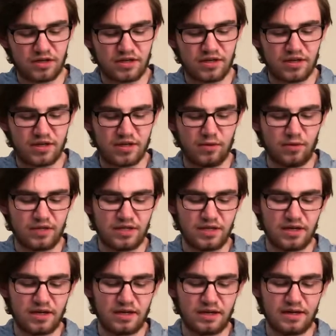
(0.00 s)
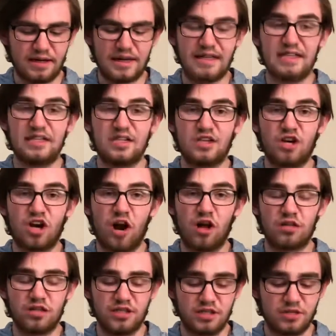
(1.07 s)
he went to Eton
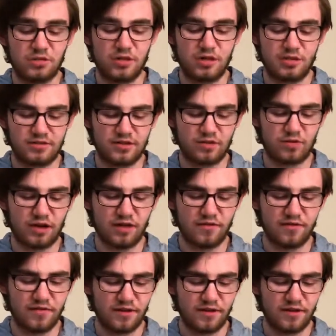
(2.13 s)
College when he was 12,